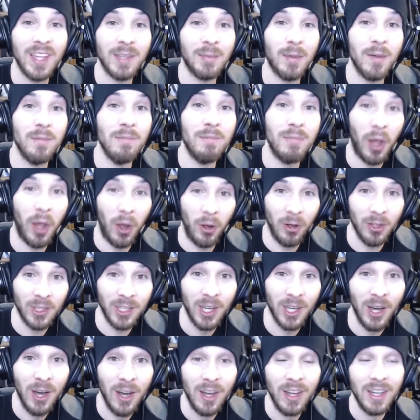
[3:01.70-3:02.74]
that's been
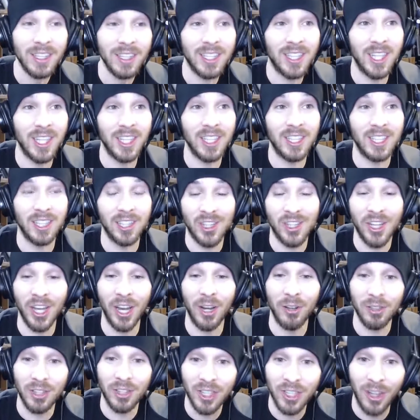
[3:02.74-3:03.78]
built since this
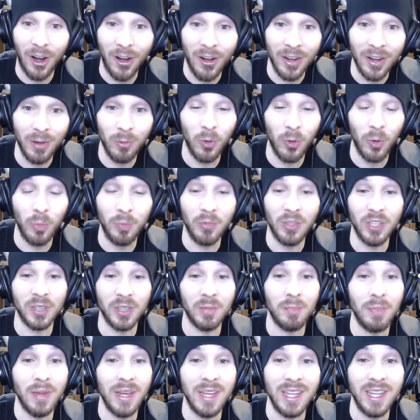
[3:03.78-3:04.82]
channel started will
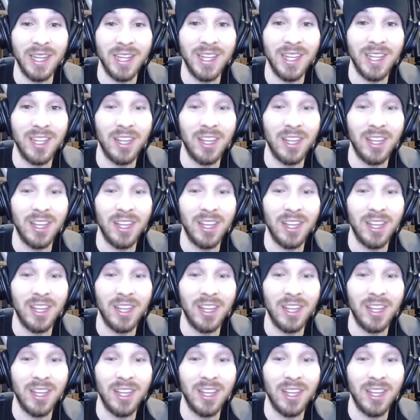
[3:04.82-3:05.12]
just be